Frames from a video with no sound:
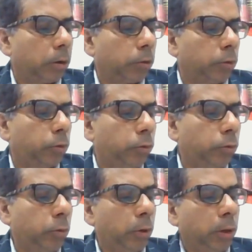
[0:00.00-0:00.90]
or
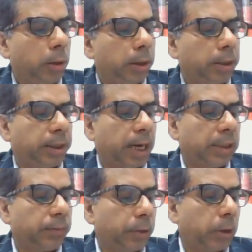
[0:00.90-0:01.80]
through the
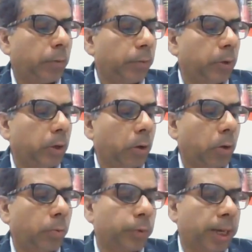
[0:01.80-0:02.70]
transfer
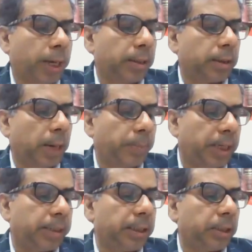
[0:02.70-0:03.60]
of
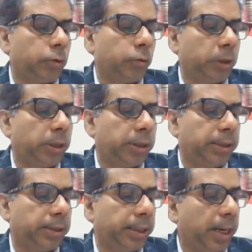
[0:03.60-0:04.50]
capital asset situated
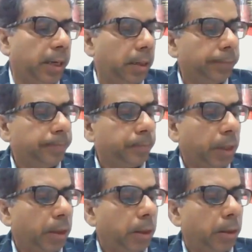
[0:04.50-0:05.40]
in India,
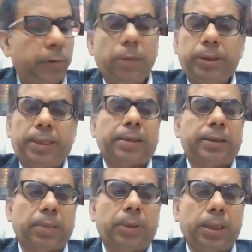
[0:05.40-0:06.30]
will be
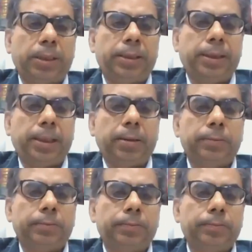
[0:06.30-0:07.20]
taxable in India.